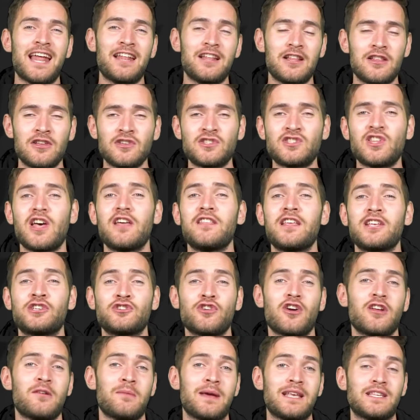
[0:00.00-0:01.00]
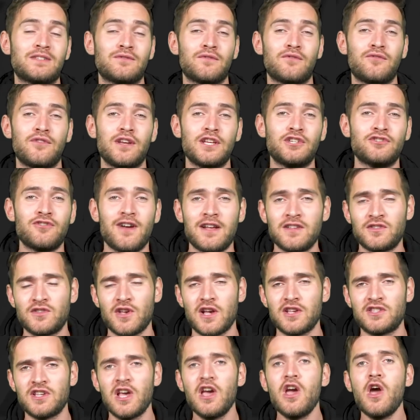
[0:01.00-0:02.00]
and it looks like they're trying to make some free
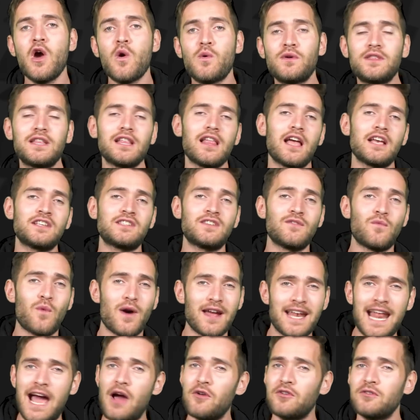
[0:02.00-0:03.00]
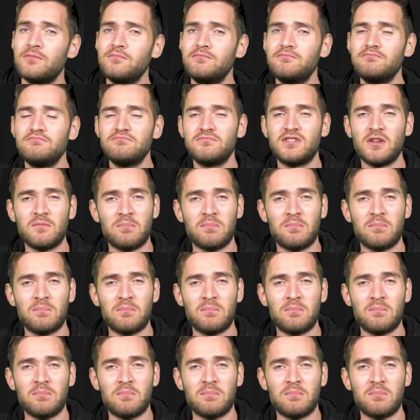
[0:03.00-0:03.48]
transfers with the likes of Wijnaldum,